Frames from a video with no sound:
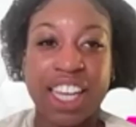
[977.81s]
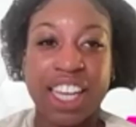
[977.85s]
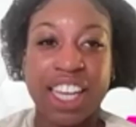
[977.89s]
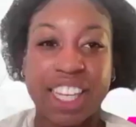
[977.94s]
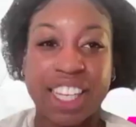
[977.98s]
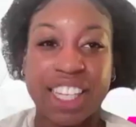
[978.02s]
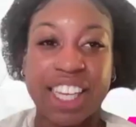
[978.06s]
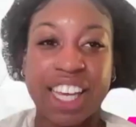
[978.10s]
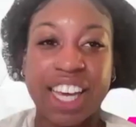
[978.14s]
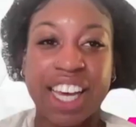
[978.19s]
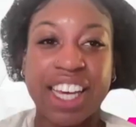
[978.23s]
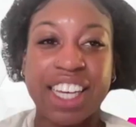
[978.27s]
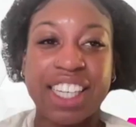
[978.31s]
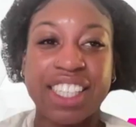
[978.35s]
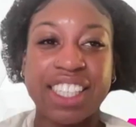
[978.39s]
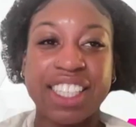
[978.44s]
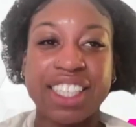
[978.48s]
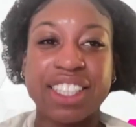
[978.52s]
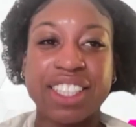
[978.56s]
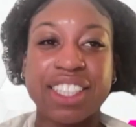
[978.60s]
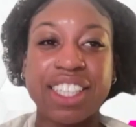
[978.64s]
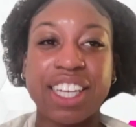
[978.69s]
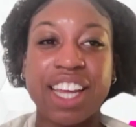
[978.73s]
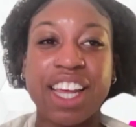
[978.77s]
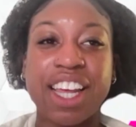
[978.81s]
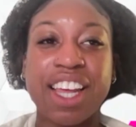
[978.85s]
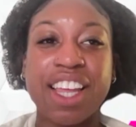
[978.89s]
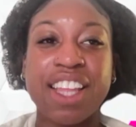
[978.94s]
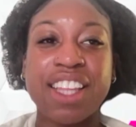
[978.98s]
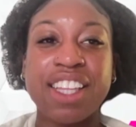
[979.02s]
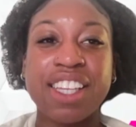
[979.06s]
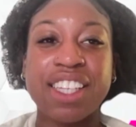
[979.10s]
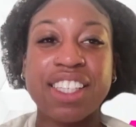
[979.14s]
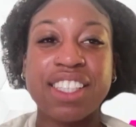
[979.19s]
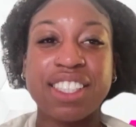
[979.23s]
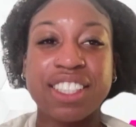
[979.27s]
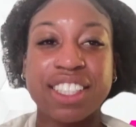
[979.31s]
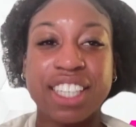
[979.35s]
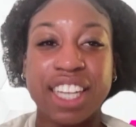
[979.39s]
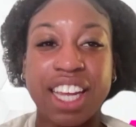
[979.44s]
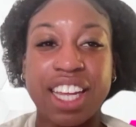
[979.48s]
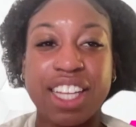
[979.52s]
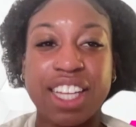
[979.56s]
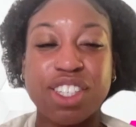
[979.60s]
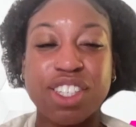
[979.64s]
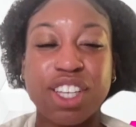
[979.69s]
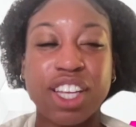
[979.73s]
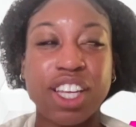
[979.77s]
yeah, in the
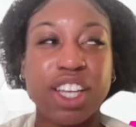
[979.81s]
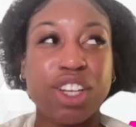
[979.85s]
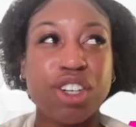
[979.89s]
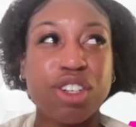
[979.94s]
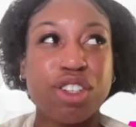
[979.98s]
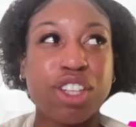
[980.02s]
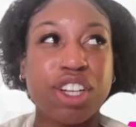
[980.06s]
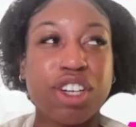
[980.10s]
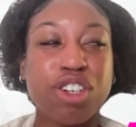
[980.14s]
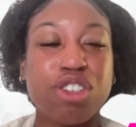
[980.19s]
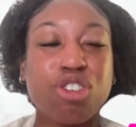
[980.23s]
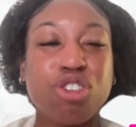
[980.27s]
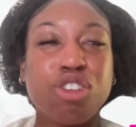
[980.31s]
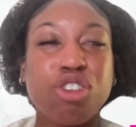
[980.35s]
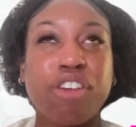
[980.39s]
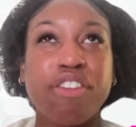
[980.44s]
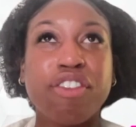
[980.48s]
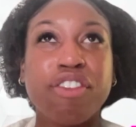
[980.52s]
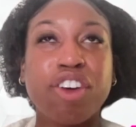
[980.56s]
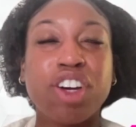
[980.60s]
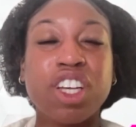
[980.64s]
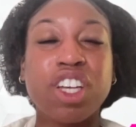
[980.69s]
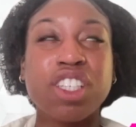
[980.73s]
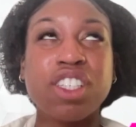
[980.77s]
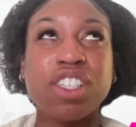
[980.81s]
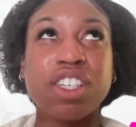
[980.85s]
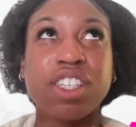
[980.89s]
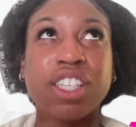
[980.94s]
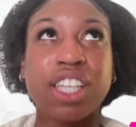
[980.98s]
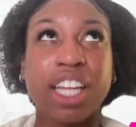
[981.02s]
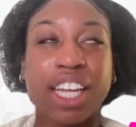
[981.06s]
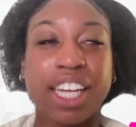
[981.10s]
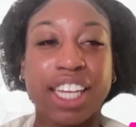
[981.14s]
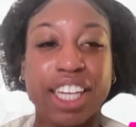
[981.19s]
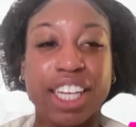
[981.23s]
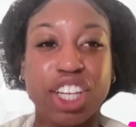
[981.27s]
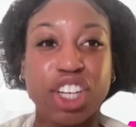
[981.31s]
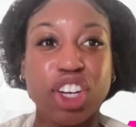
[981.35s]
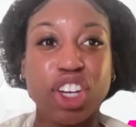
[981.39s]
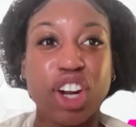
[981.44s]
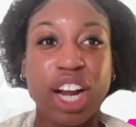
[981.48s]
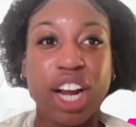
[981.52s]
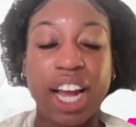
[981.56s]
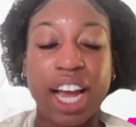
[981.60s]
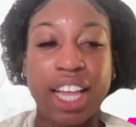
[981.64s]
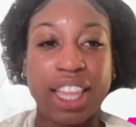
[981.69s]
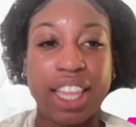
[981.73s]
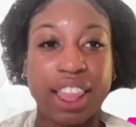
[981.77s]
States, like they're so focused on like your
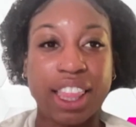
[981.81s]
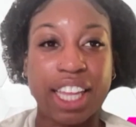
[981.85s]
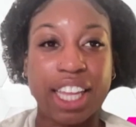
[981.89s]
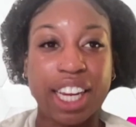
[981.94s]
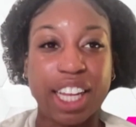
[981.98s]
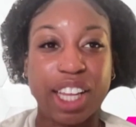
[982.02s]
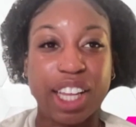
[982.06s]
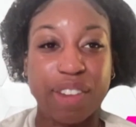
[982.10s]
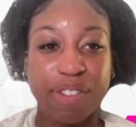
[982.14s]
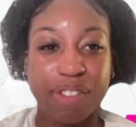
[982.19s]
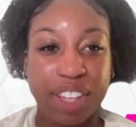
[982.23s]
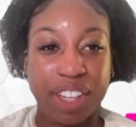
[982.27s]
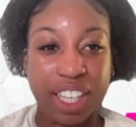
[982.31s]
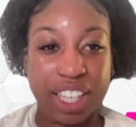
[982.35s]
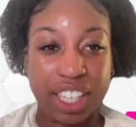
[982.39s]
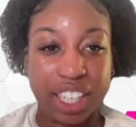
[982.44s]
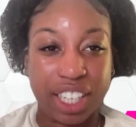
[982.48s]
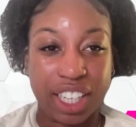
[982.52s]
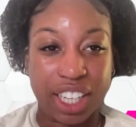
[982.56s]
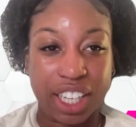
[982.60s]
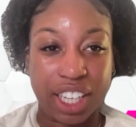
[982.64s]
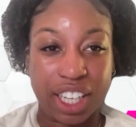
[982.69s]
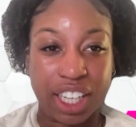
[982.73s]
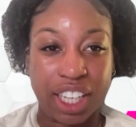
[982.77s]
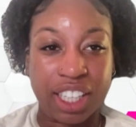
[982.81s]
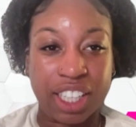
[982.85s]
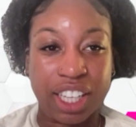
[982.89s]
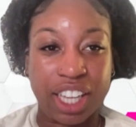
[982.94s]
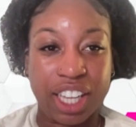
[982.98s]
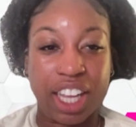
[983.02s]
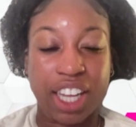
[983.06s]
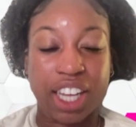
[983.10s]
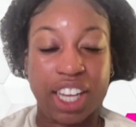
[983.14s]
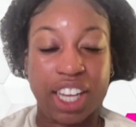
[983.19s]
athletic ability and like